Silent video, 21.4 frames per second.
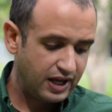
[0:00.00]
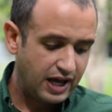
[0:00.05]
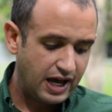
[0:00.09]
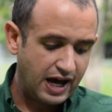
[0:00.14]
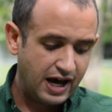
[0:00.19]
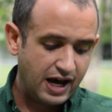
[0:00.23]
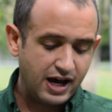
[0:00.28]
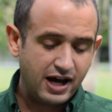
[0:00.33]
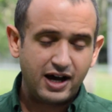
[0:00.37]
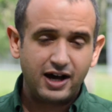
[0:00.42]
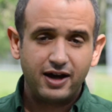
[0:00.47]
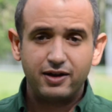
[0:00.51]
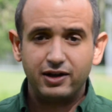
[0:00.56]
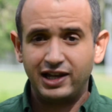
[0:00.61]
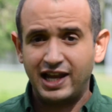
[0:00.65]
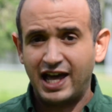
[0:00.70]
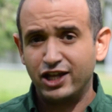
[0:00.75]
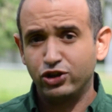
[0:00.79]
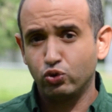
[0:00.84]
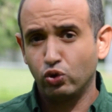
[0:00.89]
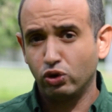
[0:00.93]

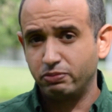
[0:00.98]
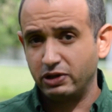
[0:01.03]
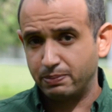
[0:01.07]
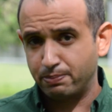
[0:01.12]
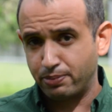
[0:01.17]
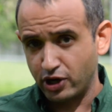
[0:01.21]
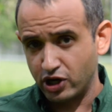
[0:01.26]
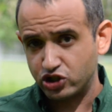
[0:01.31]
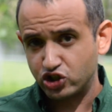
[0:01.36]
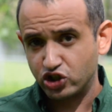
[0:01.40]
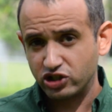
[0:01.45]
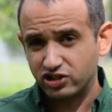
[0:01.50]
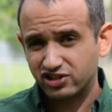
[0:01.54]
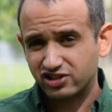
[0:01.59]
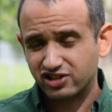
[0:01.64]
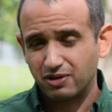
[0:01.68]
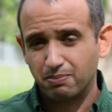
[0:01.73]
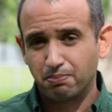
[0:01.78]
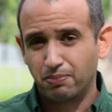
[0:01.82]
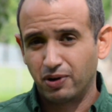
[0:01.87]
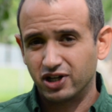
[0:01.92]
Land will be purchased,
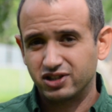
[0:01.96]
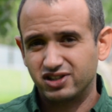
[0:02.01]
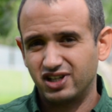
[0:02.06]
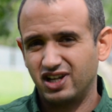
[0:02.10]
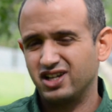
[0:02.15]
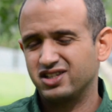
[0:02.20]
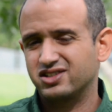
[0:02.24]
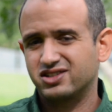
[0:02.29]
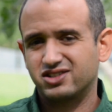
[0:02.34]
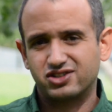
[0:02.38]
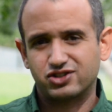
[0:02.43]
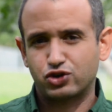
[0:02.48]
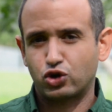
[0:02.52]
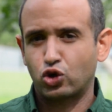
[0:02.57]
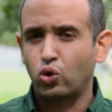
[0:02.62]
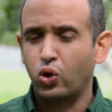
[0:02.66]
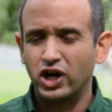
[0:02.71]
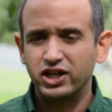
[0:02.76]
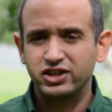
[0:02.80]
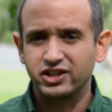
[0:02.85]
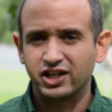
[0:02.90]
but it's
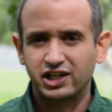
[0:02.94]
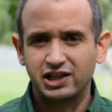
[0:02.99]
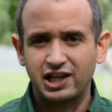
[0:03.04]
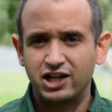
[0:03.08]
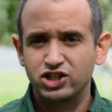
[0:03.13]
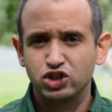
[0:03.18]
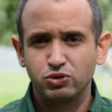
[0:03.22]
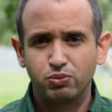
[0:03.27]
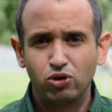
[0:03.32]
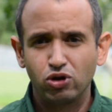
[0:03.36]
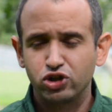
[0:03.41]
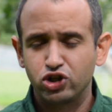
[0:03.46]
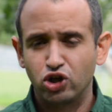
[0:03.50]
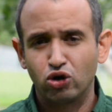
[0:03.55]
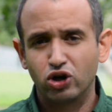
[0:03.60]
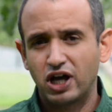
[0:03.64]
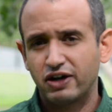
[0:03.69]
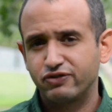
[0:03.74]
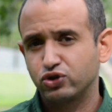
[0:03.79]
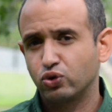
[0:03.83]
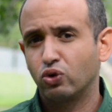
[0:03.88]
quite negligible. You don't
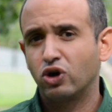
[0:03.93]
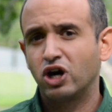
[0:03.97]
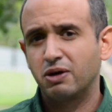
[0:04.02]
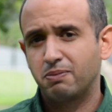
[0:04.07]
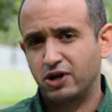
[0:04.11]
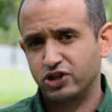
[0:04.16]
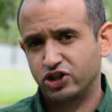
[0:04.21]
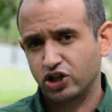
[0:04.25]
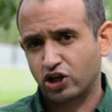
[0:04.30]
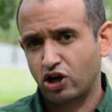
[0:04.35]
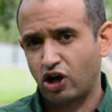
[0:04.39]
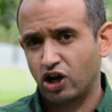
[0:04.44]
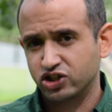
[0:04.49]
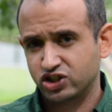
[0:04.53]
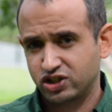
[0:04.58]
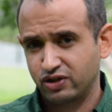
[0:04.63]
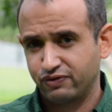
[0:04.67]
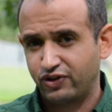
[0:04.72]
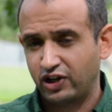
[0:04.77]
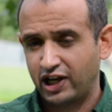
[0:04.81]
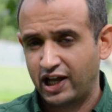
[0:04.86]
have to worry about the cost
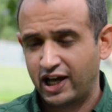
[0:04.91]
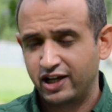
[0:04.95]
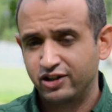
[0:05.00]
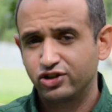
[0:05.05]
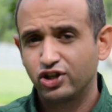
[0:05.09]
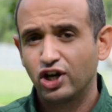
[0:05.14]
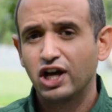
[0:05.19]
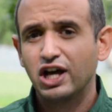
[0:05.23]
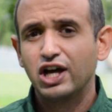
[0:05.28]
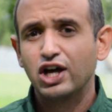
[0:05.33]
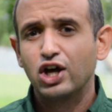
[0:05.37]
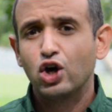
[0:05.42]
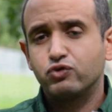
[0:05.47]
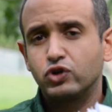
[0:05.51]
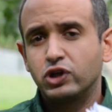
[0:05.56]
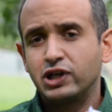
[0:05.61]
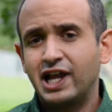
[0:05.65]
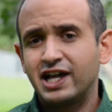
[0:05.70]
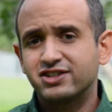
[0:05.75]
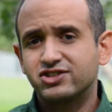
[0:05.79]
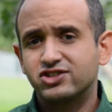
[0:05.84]
of the land.
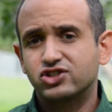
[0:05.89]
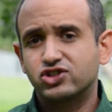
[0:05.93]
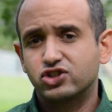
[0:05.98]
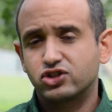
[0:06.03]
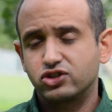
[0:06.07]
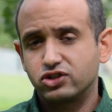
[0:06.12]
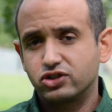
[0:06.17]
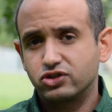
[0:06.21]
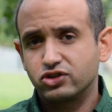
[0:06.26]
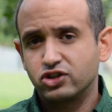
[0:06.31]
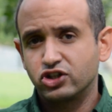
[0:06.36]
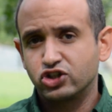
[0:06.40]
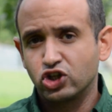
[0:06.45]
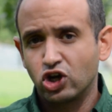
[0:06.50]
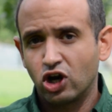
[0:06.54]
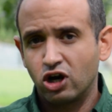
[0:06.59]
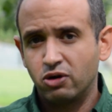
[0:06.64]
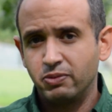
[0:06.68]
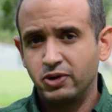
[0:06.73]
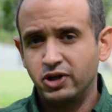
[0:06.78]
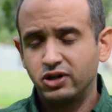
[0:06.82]
Let's
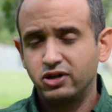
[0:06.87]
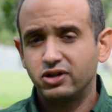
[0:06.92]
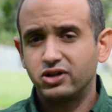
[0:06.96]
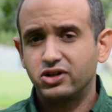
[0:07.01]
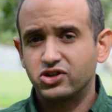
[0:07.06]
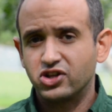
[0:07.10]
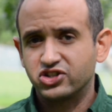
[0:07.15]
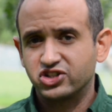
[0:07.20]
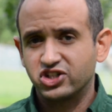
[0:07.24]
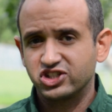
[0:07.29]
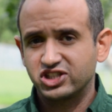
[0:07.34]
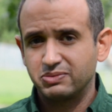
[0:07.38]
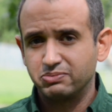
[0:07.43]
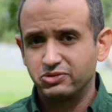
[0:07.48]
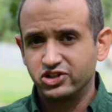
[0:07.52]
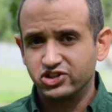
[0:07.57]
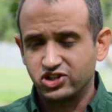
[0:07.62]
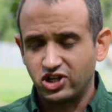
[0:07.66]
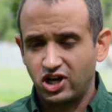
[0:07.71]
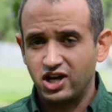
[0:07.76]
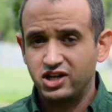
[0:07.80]
determine the system
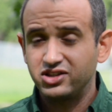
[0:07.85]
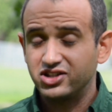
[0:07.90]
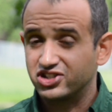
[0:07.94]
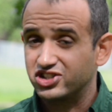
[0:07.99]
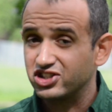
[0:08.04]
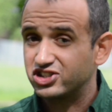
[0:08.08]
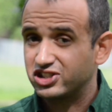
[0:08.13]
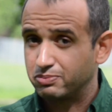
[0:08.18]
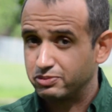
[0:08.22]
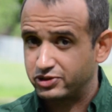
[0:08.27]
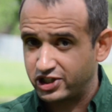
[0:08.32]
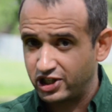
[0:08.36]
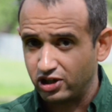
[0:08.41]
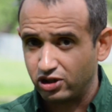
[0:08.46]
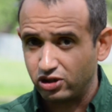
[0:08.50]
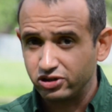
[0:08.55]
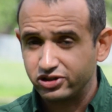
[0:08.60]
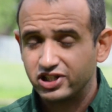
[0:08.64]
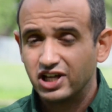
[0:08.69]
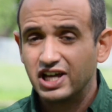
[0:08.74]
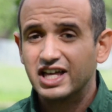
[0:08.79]
design, the system
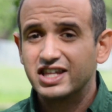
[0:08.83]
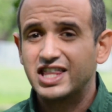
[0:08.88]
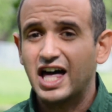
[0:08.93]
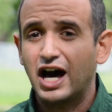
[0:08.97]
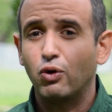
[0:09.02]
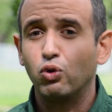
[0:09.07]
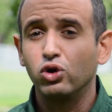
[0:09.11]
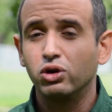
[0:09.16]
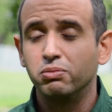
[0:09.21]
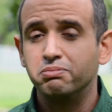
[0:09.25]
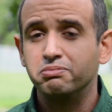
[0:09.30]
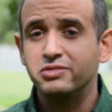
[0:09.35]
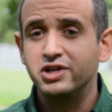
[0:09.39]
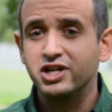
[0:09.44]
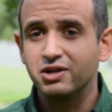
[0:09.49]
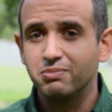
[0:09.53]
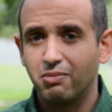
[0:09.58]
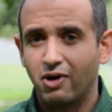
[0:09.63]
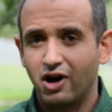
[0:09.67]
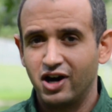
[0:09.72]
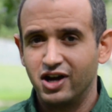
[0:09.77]
tilt, that will
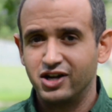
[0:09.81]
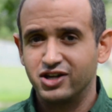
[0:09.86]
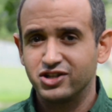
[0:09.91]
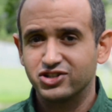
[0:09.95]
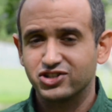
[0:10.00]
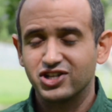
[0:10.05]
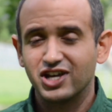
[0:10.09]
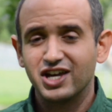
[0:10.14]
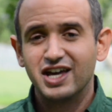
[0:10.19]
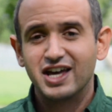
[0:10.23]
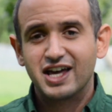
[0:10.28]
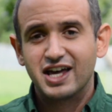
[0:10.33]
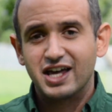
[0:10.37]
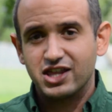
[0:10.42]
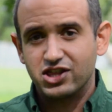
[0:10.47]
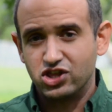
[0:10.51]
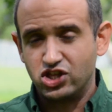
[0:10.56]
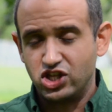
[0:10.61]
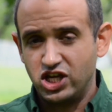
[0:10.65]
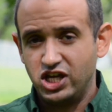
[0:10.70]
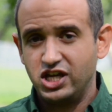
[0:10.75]
minimize
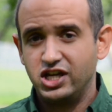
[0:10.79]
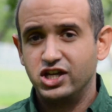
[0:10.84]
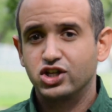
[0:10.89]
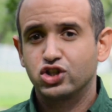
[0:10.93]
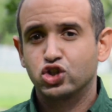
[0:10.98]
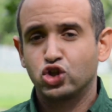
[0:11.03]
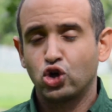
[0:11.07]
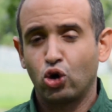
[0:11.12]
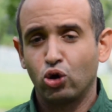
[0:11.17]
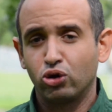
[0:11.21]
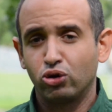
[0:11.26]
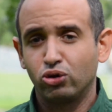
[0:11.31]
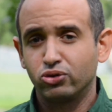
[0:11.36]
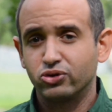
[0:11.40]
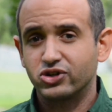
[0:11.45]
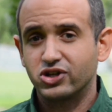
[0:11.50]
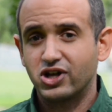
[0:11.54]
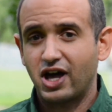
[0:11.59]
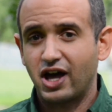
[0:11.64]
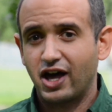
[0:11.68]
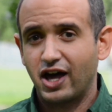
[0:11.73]
the total
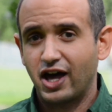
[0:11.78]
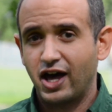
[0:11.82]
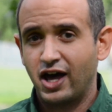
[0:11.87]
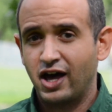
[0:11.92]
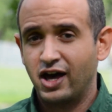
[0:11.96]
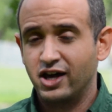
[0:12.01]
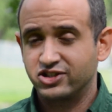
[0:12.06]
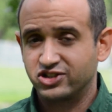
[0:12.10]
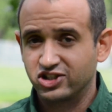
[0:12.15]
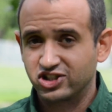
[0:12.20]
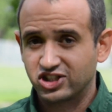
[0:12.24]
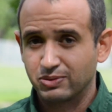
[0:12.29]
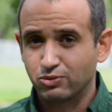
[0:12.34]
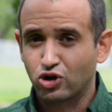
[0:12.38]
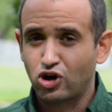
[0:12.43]
system